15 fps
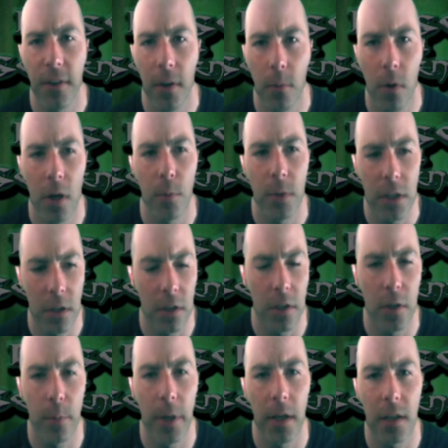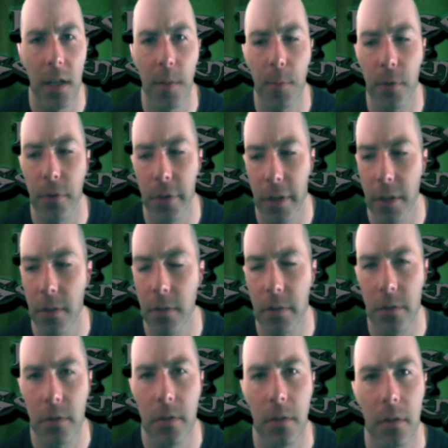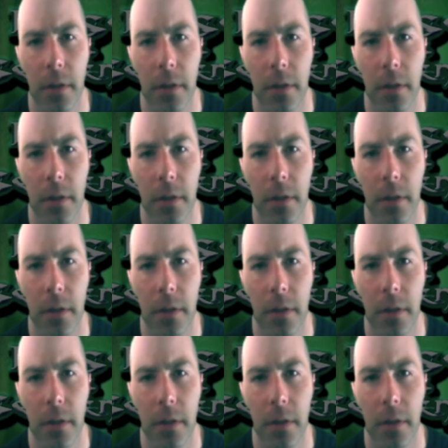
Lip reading: I want to be clear about a couple things,